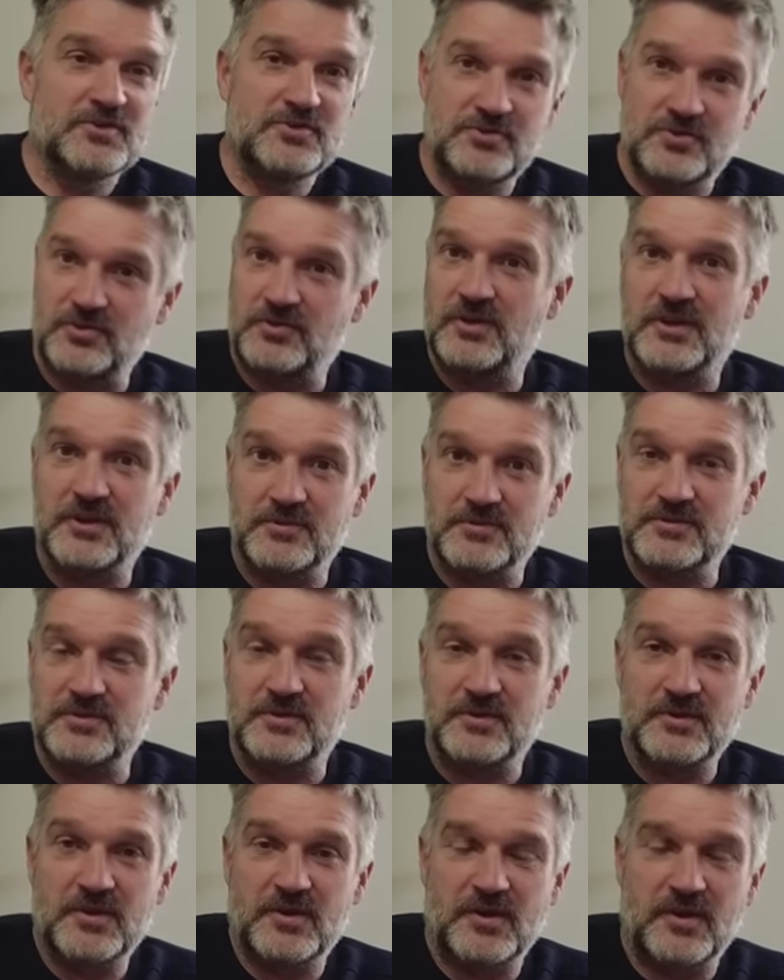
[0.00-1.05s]
suddenly was
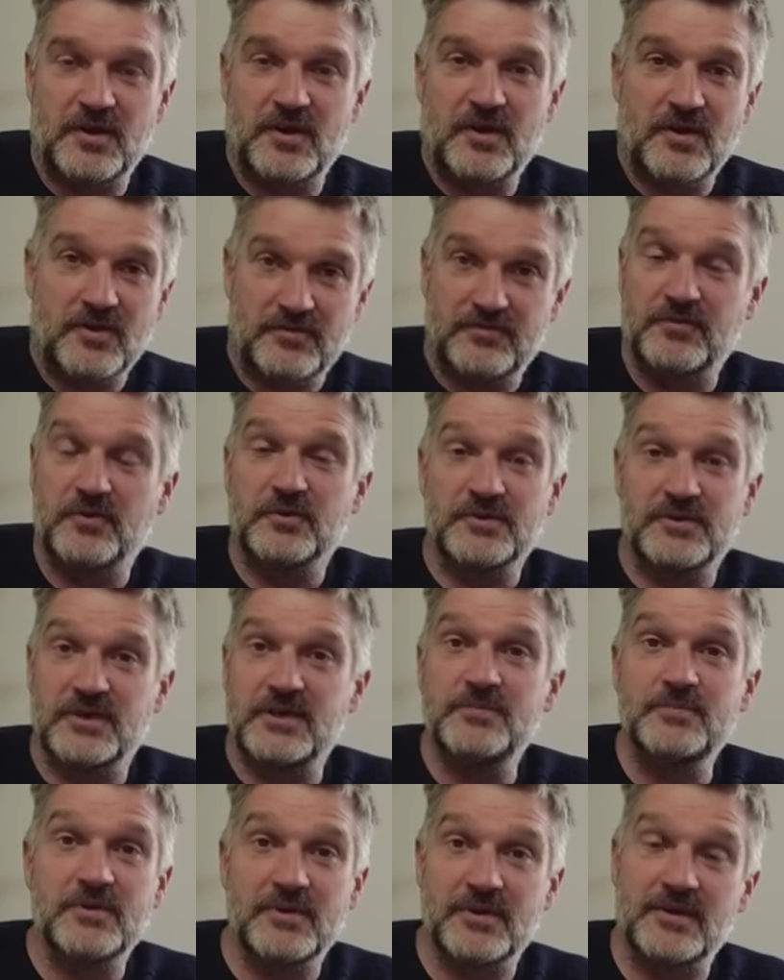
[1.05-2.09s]
a foot
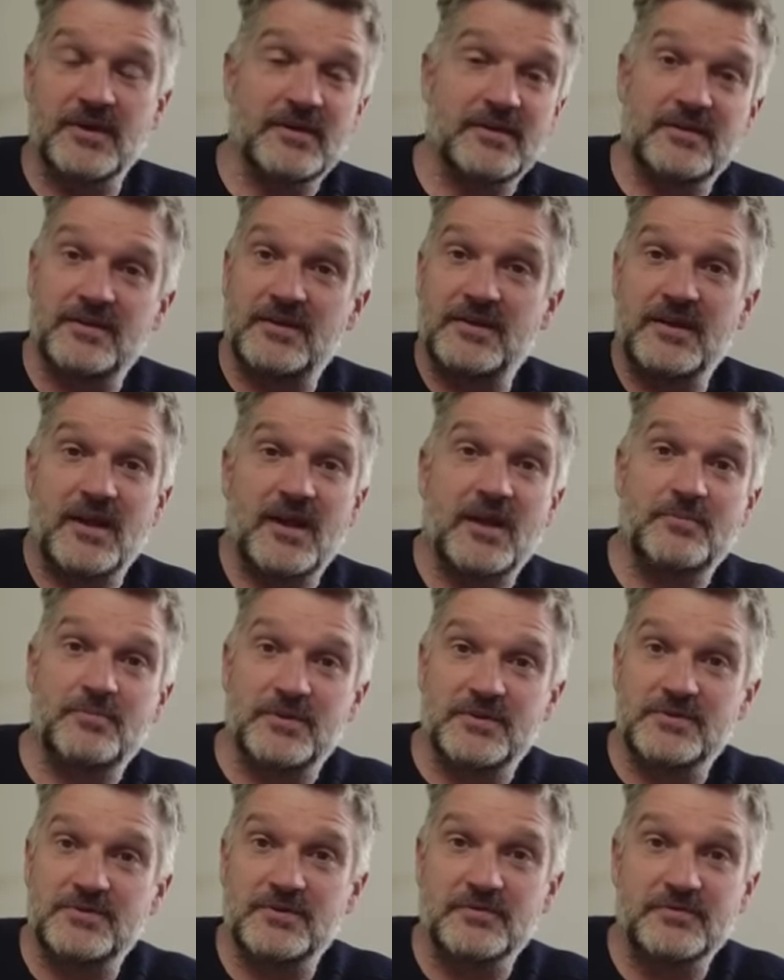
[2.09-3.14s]
deeper than it had
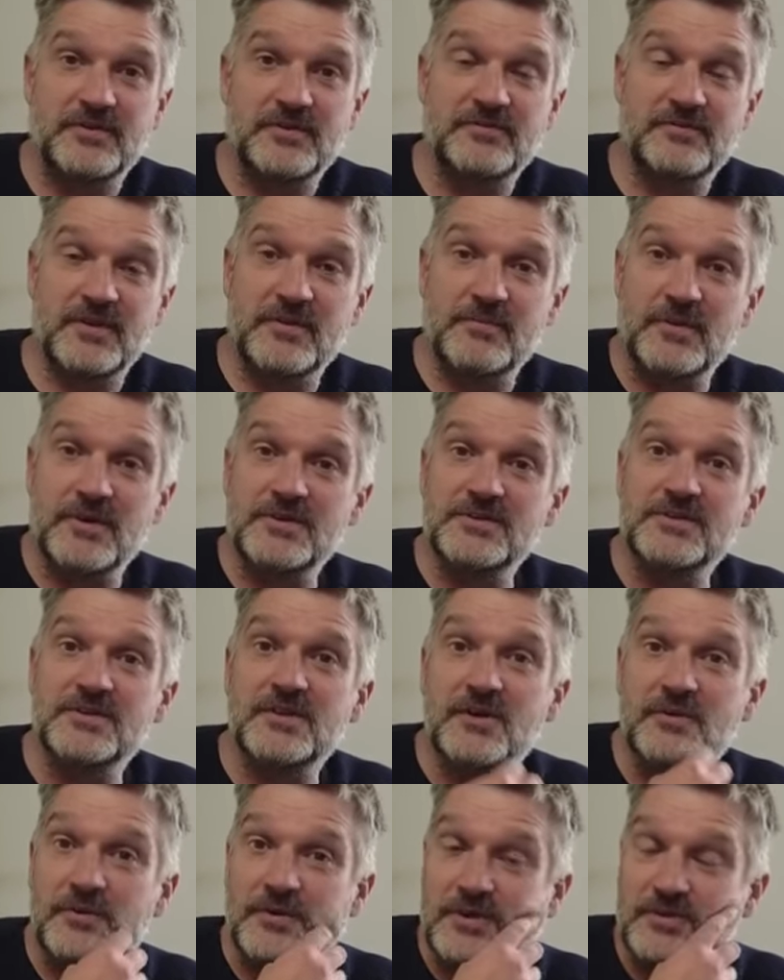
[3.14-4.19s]
been sort of 15 minutes
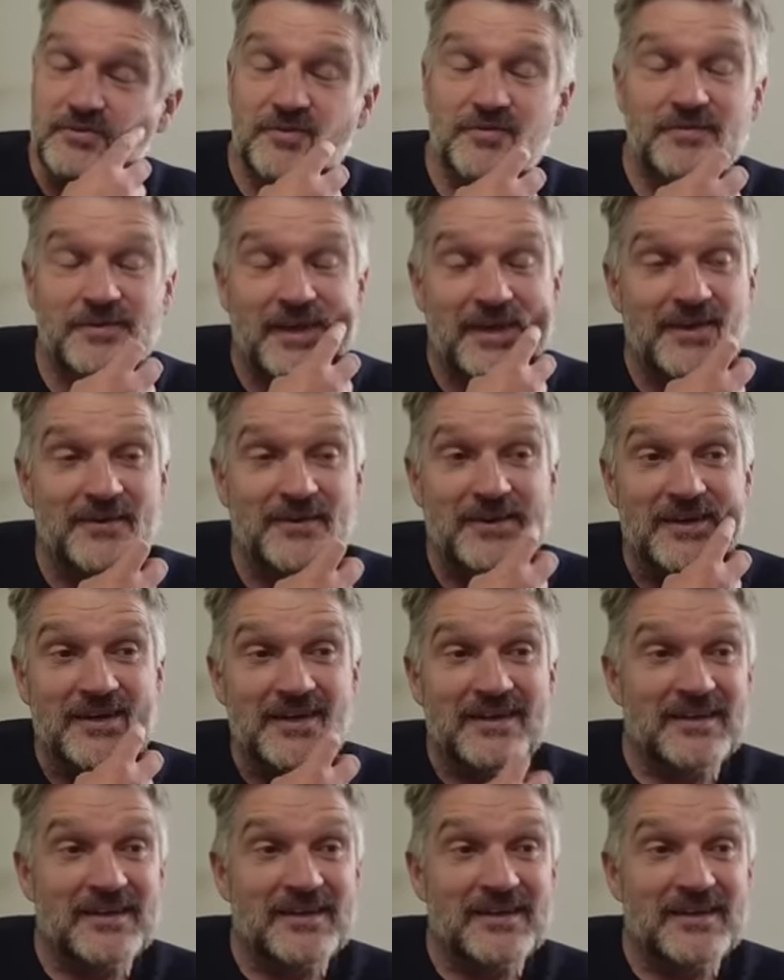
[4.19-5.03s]
ago when I'd driven out,